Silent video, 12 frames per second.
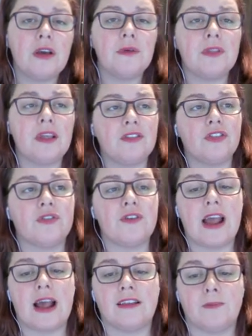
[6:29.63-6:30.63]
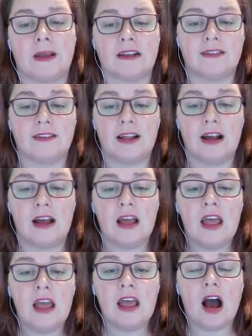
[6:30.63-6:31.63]
So there's 3 aspects
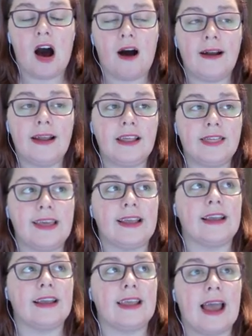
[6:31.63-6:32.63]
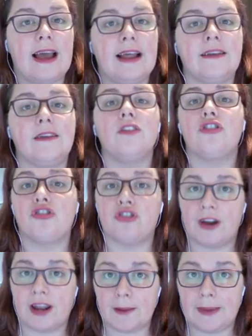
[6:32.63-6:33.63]
that I think can
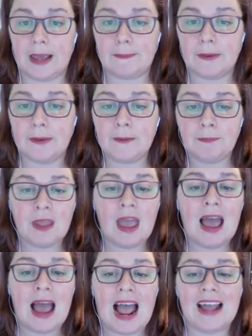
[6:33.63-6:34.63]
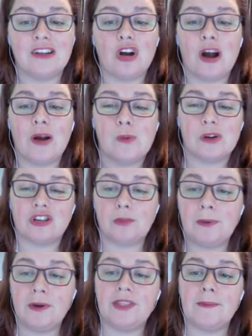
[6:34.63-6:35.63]
trigger people, and I
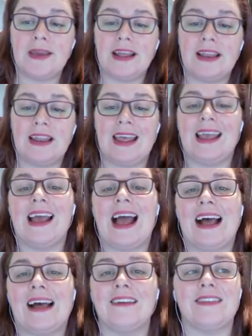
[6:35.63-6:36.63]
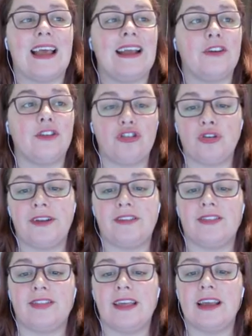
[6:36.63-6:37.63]
want to put them in here as a
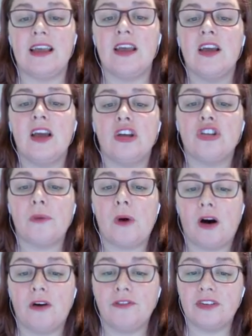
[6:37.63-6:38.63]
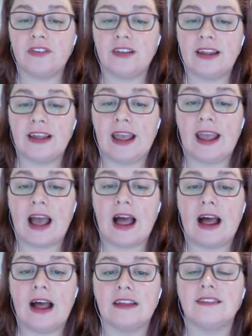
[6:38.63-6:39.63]
choice thing. So obviously
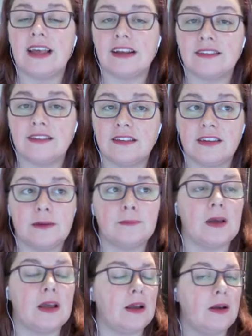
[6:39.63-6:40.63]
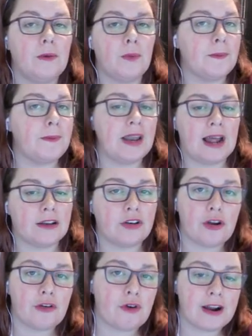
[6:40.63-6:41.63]
sexism, women
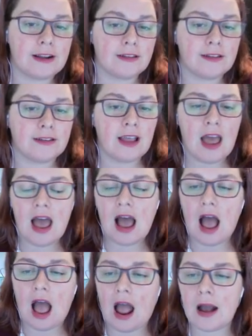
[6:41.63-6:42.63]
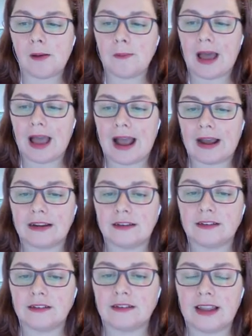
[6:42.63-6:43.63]
had no rights,
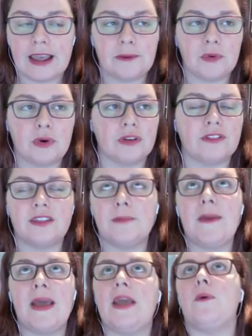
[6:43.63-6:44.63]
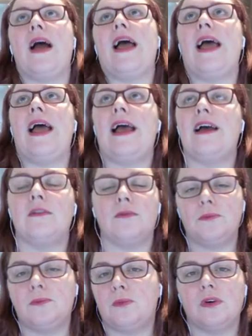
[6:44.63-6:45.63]
and it was the male
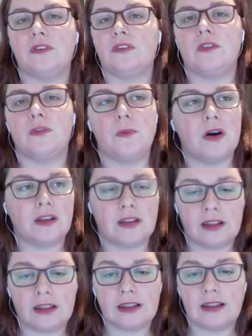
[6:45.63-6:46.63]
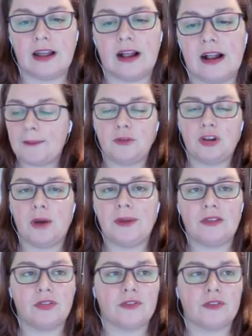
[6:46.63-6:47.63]
heir was the one that kept
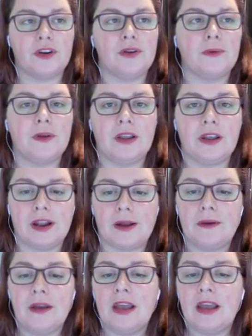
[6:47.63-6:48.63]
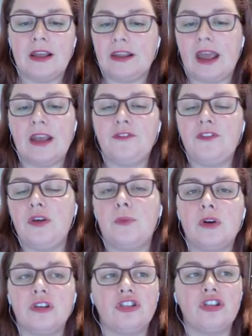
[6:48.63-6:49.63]
going through. You know, if you
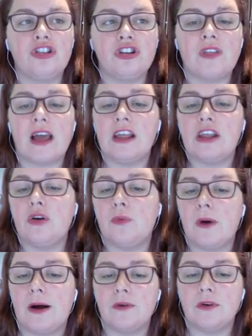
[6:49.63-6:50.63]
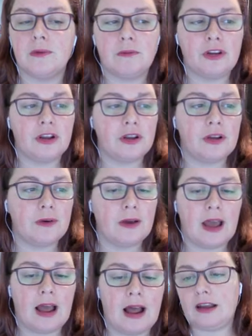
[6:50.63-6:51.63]
want to do that, you're welcome
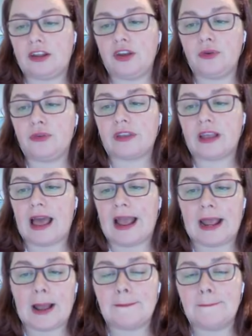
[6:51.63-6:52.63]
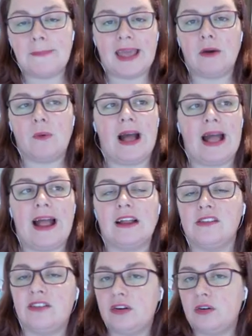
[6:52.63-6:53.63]
to use a male heir
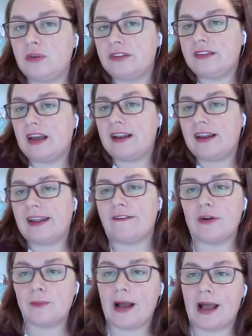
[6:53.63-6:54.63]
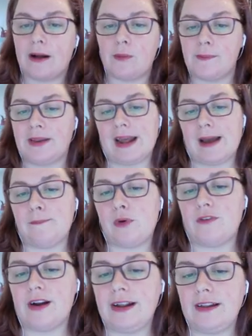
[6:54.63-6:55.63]
until a certain era where women have
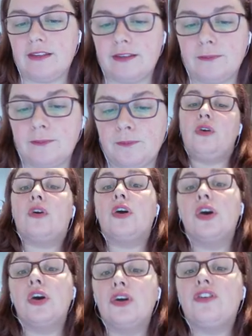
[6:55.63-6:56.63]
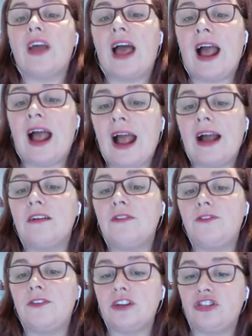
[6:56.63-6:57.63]
more rights. You could
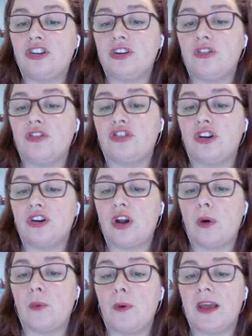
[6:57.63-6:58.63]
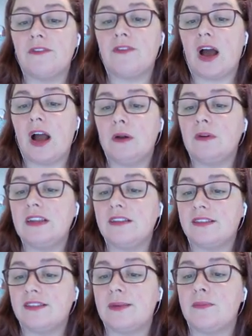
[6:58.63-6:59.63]
have children with only
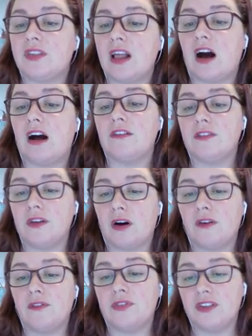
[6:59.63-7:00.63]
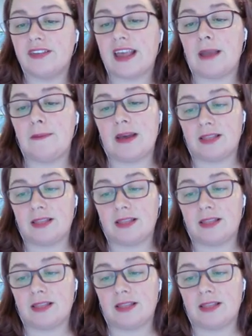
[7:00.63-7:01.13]
Sims that are of the same